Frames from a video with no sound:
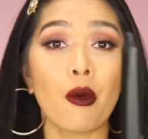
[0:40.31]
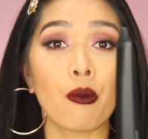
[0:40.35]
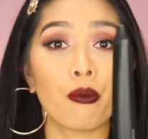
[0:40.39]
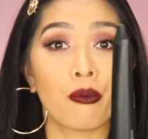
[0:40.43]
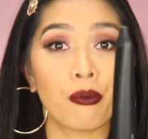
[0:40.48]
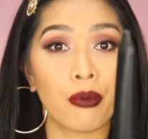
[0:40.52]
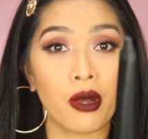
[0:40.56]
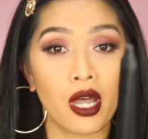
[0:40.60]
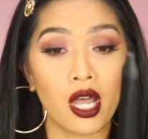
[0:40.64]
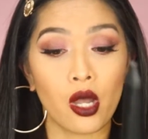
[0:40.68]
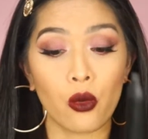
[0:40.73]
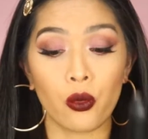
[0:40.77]

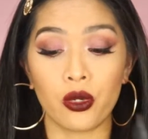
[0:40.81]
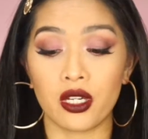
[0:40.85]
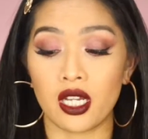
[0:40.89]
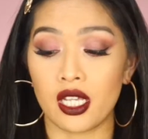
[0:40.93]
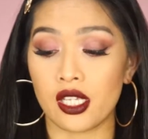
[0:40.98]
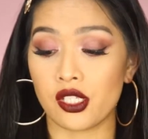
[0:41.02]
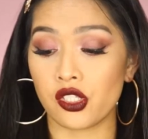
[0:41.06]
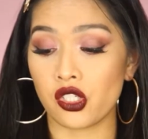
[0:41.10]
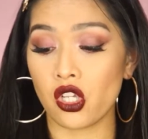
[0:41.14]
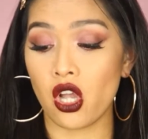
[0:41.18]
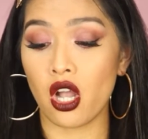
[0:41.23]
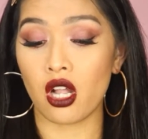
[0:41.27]
But when
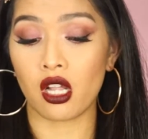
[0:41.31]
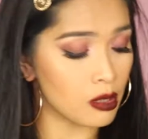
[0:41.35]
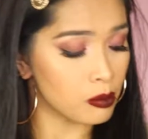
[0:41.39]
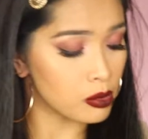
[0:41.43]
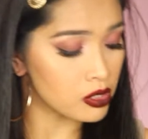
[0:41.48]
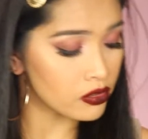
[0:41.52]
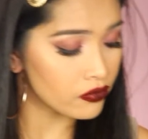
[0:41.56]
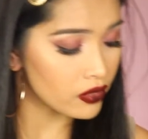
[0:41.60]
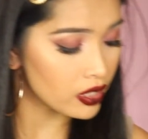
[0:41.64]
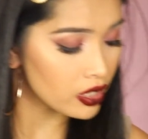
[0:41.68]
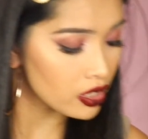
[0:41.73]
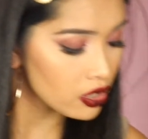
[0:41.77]
I saw a
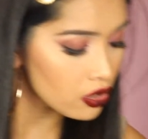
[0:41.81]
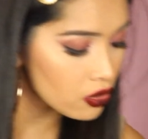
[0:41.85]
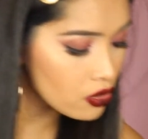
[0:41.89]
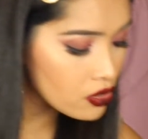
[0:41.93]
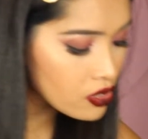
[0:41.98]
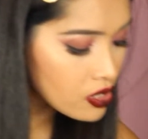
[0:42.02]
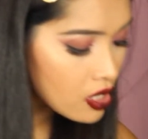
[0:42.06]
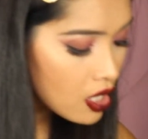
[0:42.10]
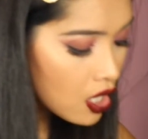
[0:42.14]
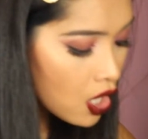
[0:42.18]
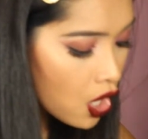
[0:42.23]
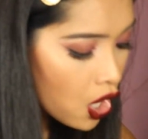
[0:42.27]
couple of
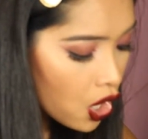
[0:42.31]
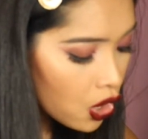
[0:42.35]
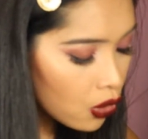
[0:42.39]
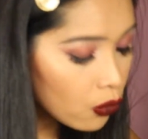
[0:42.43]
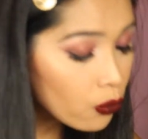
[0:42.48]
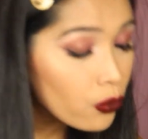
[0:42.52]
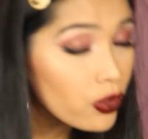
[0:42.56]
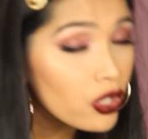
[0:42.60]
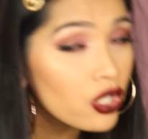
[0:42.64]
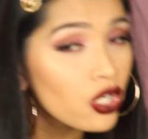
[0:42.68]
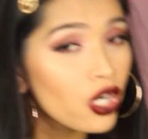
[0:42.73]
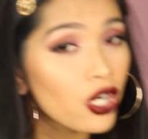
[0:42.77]

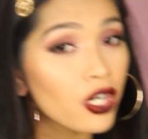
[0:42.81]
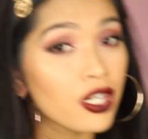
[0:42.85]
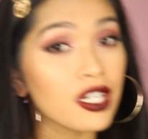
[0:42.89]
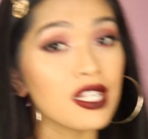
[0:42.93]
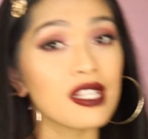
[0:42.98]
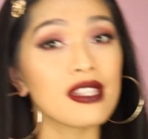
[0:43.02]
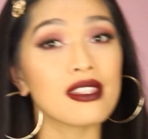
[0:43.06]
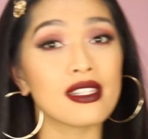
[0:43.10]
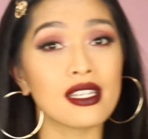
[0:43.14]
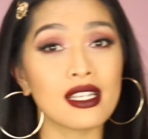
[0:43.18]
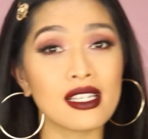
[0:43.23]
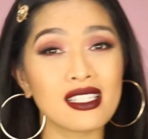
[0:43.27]
videos
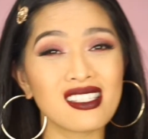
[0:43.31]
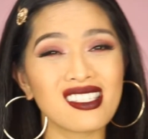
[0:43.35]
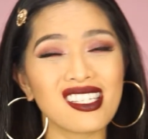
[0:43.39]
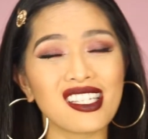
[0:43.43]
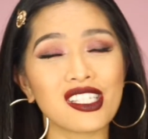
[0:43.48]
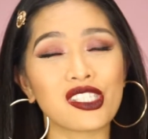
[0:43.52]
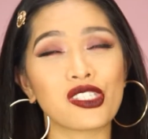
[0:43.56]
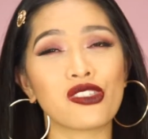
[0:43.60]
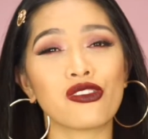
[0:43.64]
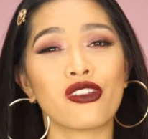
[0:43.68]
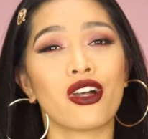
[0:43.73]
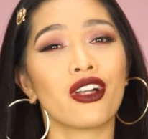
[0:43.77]
regarding this,
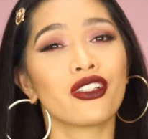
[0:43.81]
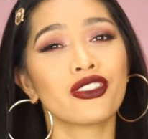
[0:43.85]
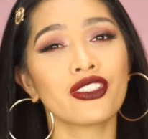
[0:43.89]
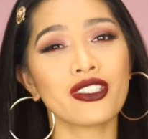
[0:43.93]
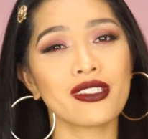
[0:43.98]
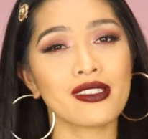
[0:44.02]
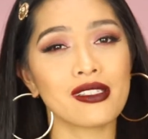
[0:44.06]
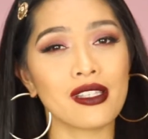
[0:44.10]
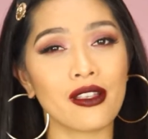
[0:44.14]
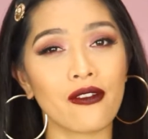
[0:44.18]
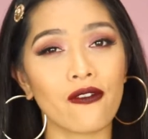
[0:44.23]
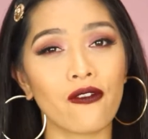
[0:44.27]
it's not
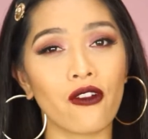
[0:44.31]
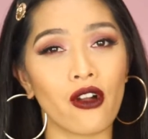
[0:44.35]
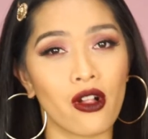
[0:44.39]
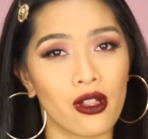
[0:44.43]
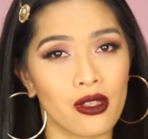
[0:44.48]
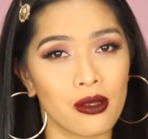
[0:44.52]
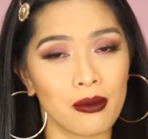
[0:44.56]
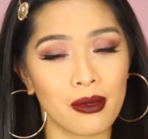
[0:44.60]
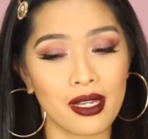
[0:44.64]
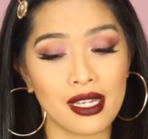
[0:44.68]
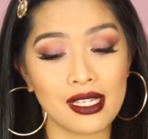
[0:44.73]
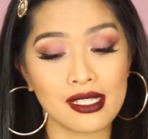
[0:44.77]
just like
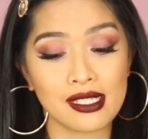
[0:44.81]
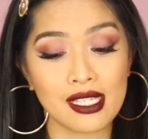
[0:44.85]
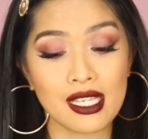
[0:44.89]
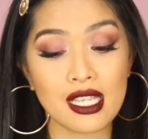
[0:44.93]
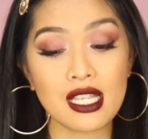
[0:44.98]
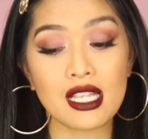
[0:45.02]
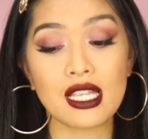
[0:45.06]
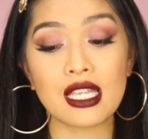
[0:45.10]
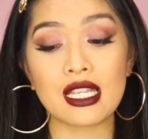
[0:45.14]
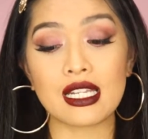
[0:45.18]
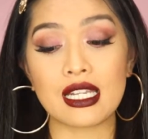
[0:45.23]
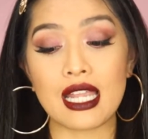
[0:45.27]

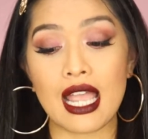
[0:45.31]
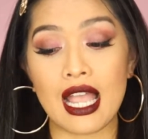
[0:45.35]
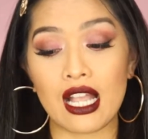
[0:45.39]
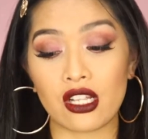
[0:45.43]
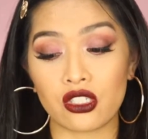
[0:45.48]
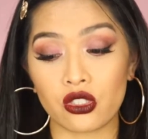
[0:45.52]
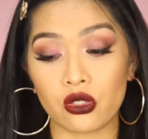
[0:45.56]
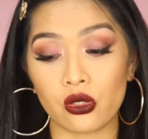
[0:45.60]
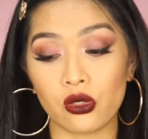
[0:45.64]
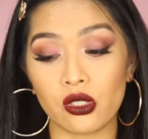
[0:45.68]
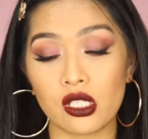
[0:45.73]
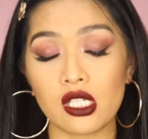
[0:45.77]
volumizing, it
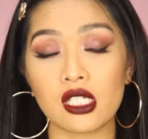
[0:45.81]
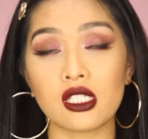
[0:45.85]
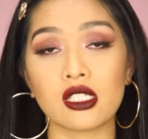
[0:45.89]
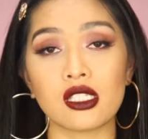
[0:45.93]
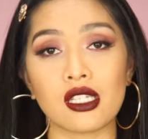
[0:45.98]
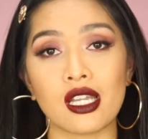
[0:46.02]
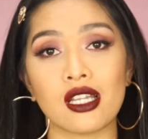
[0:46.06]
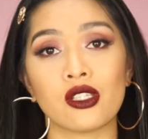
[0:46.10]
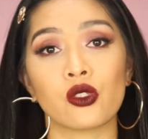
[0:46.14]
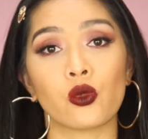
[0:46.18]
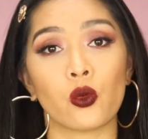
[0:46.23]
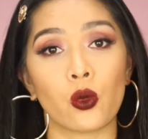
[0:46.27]
actually
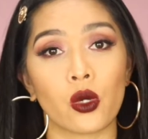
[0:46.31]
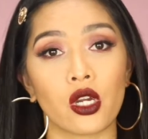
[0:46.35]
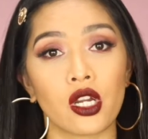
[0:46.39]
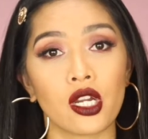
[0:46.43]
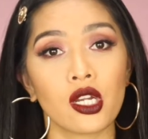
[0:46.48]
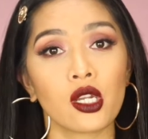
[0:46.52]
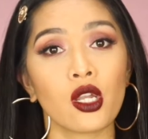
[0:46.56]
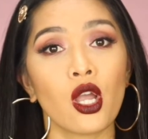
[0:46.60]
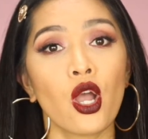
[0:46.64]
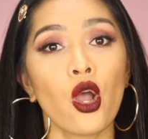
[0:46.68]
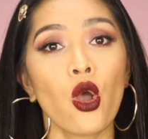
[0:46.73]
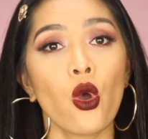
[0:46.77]
does
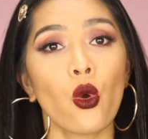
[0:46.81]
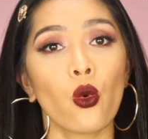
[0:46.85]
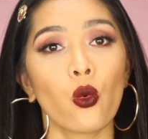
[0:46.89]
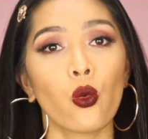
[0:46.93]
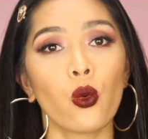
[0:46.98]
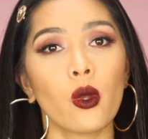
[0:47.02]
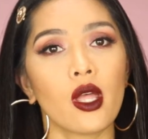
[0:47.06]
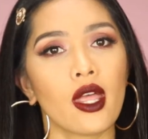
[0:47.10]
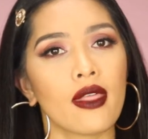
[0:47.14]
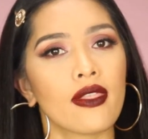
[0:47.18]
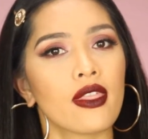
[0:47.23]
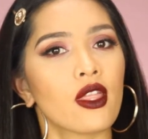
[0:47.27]
work
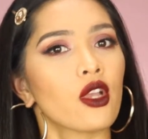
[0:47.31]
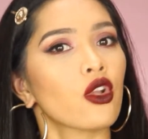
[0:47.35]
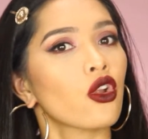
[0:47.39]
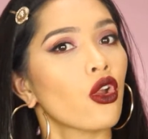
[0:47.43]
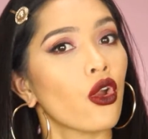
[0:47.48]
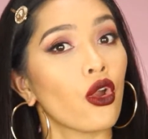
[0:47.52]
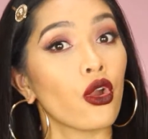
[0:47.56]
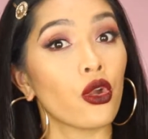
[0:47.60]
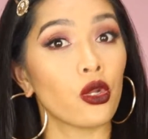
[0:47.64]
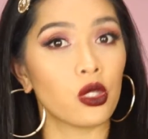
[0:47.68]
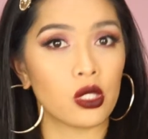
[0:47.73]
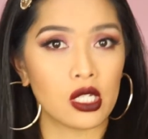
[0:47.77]
with
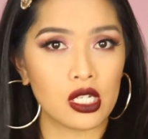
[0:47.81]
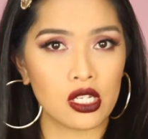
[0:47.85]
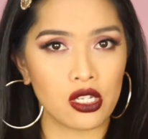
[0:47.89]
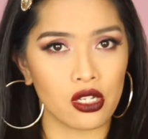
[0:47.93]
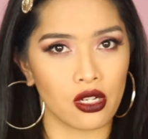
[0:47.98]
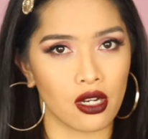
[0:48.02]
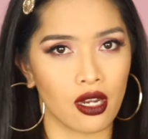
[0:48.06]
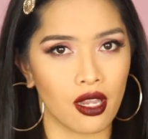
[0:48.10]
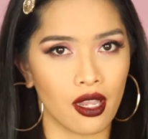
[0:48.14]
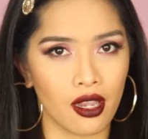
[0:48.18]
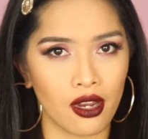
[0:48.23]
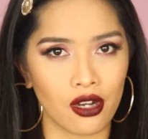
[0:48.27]
curling
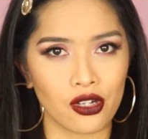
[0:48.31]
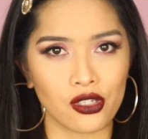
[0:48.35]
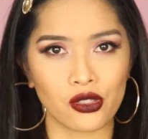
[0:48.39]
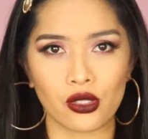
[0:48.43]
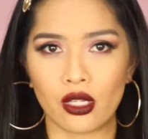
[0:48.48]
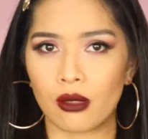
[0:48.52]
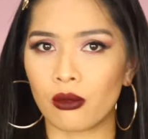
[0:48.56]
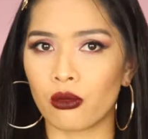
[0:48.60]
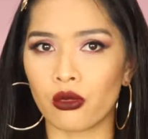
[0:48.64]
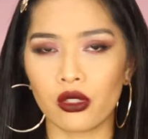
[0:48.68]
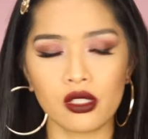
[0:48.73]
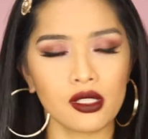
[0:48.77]
your hair.
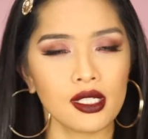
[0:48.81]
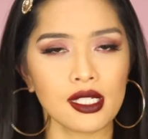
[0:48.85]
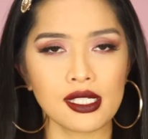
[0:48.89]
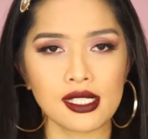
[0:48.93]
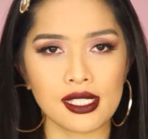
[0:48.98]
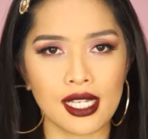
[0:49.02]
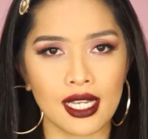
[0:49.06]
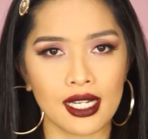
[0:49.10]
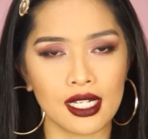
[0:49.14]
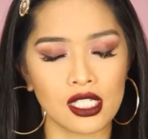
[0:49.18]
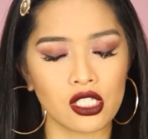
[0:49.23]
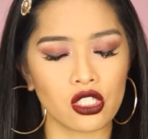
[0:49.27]
So I'm really
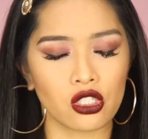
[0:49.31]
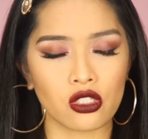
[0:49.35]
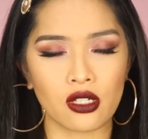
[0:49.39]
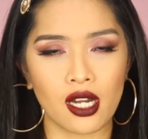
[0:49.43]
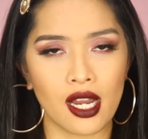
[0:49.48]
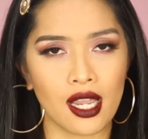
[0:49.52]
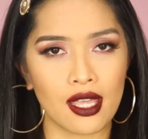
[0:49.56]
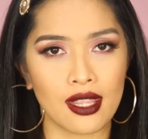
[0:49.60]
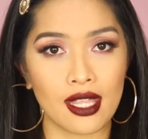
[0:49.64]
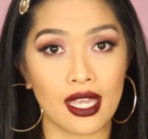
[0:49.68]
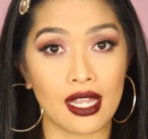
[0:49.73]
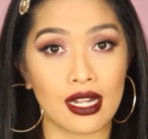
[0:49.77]
excited to
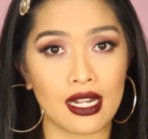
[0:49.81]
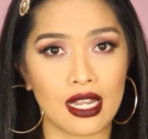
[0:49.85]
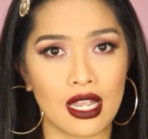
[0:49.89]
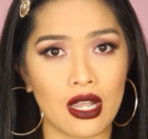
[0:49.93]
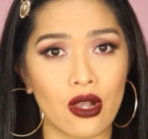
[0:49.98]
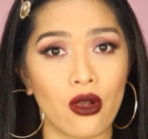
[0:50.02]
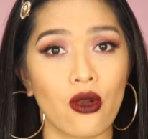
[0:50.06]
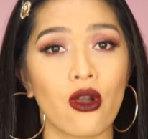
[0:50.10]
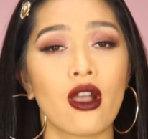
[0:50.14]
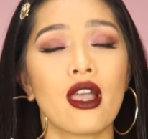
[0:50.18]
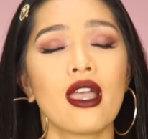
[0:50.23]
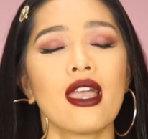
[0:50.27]
try that
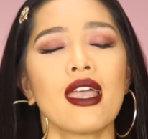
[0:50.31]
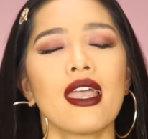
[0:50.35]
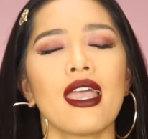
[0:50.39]
now.